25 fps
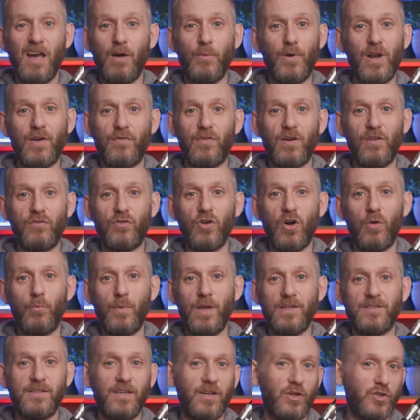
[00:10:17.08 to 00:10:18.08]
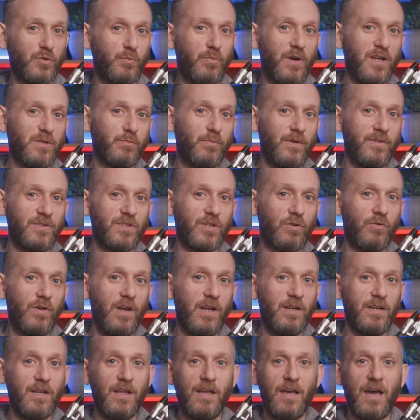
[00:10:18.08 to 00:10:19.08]
And whenever I've got a meeting, I just press print
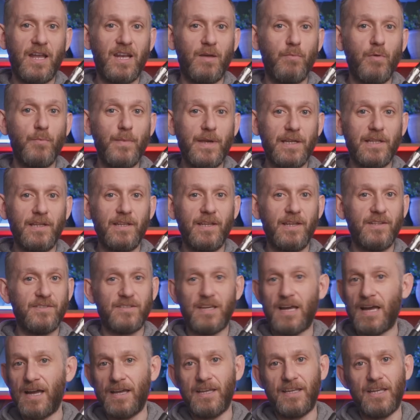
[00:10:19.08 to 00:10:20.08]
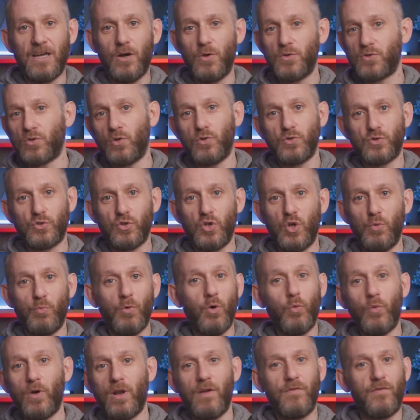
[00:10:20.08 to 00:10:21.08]
screen and I'm immediately into Hangouts or Zoom
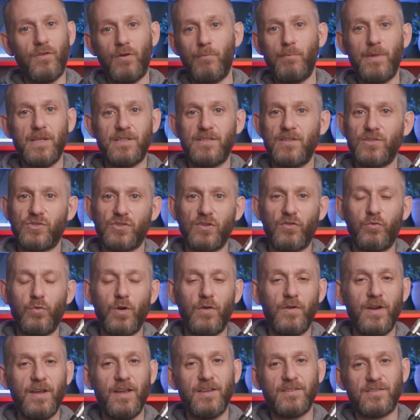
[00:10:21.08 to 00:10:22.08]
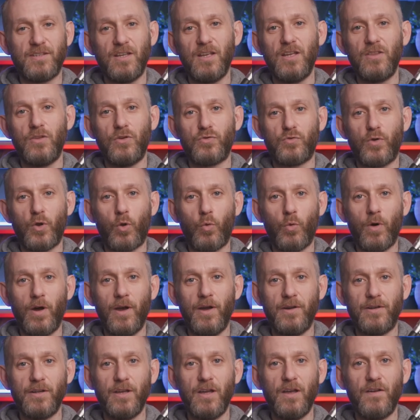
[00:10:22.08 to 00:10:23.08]
or whatever meeting software it is that's
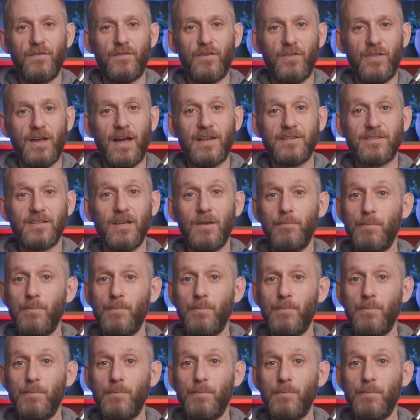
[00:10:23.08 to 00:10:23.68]
required for that